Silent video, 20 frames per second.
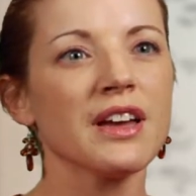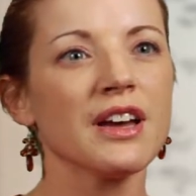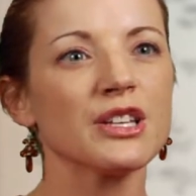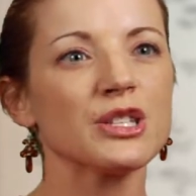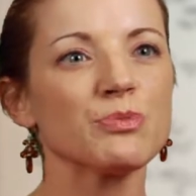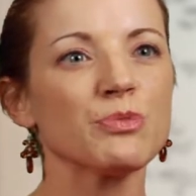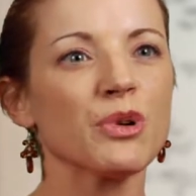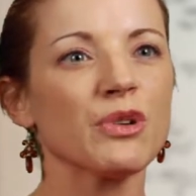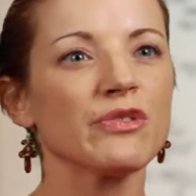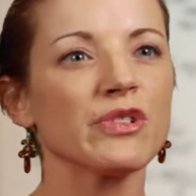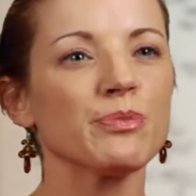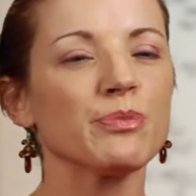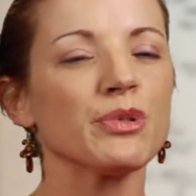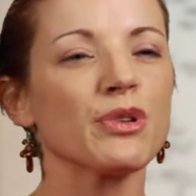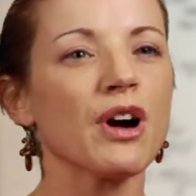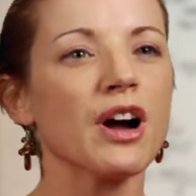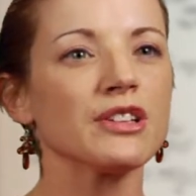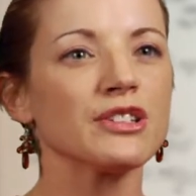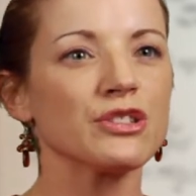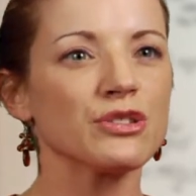it's more of a
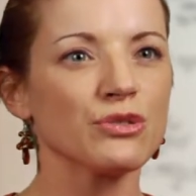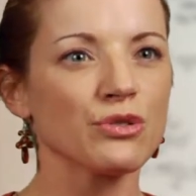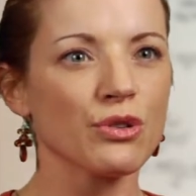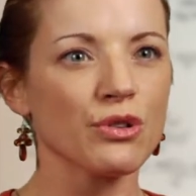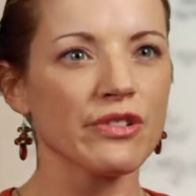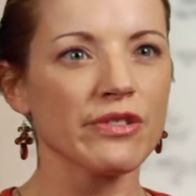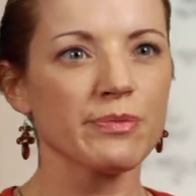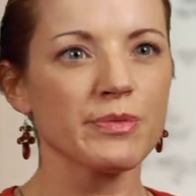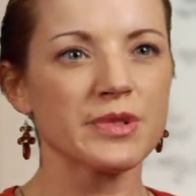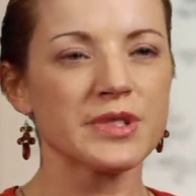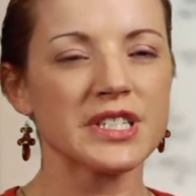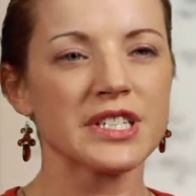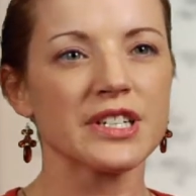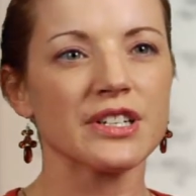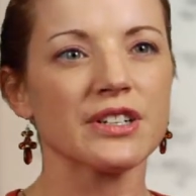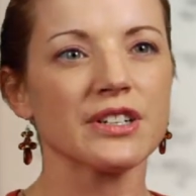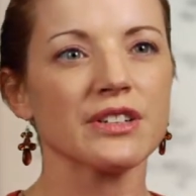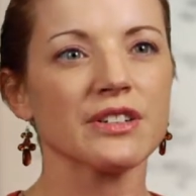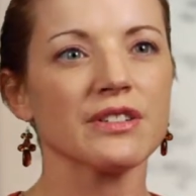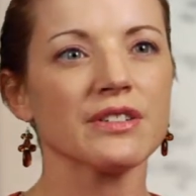broad stroke of
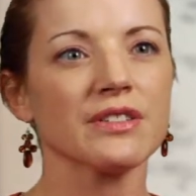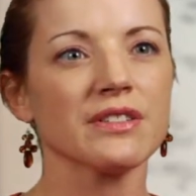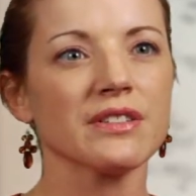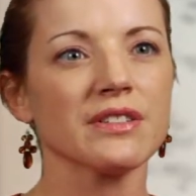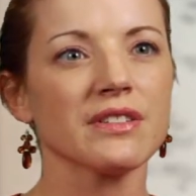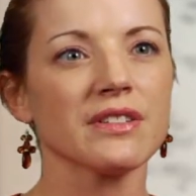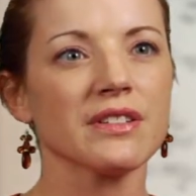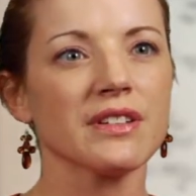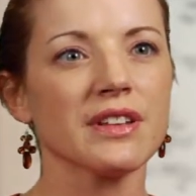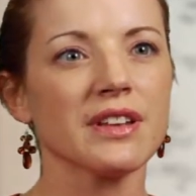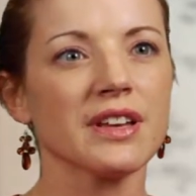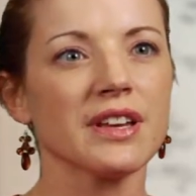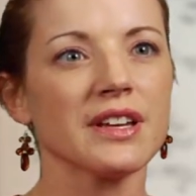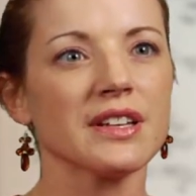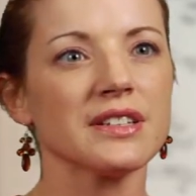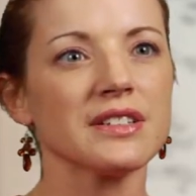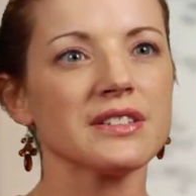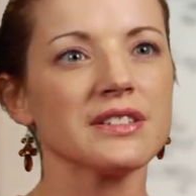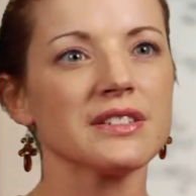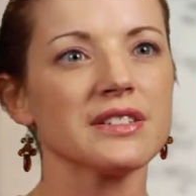material.
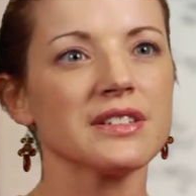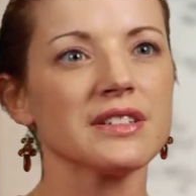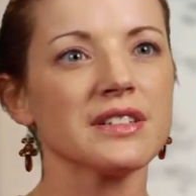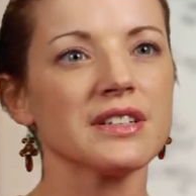And